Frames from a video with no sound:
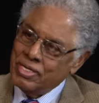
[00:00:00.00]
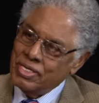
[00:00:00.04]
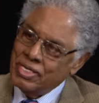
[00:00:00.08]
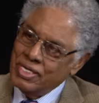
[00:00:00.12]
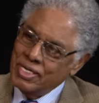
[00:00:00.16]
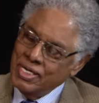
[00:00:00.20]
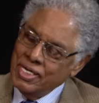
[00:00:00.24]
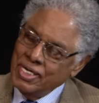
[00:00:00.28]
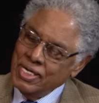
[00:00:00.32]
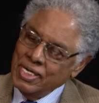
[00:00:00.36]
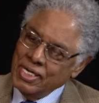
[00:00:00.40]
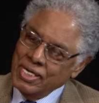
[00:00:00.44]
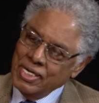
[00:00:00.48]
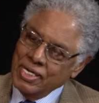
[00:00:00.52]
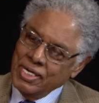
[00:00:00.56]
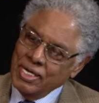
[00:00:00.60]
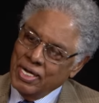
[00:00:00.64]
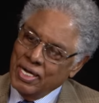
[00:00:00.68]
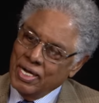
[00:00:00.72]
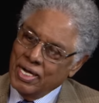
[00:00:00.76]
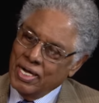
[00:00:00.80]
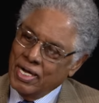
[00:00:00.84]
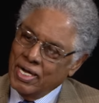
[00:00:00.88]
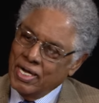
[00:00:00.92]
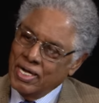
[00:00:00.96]
of it.
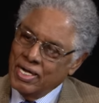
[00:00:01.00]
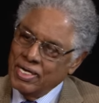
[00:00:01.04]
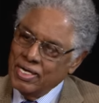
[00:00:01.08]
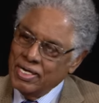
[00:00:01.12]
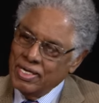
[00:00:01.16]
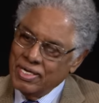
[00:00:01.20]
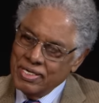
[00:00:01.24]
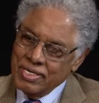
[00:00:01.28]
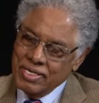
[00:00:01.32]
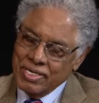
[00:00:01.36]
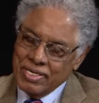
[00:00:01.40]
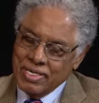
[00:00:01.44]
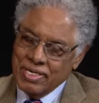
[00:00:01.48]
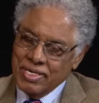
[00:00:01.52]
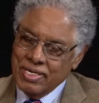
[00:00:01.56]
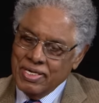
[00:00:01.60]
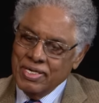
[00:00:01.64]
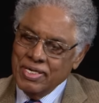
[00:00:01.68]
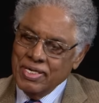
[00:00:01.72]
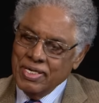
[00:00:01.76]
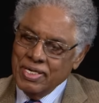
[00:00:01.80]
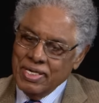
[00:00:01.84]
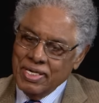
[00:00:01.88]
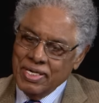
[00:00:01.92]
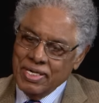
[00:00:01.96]
Uh,
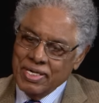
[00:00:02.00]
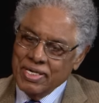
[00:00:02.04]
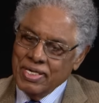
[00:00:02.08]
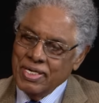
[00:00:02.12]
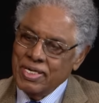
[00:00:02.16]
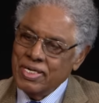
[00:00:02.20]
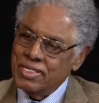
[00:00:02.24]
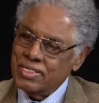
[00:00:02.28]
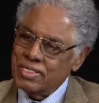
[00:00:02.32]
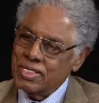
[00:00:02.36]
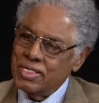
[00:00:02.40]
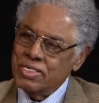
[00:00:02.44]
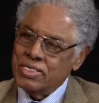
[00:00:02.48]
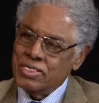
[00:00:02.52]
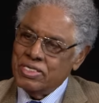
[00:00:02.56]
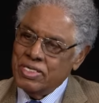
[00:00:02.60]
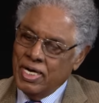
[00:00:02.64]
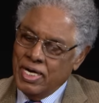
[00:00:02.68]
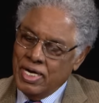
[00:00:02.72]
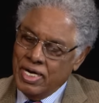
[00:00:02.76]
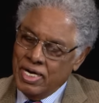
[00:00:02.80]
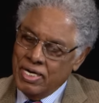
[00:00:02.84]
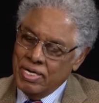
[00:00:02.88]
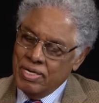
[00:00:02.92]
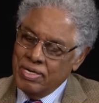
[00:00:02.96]
it's
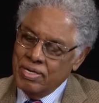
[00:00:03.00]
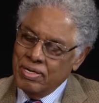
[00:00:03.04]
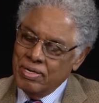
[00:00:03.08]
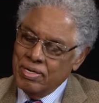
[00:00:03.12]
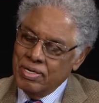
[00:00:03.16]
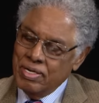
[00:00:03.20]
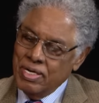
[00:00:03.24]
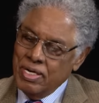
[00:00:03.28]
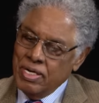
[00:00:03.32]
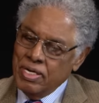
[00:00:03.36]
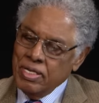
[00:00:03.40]
insane.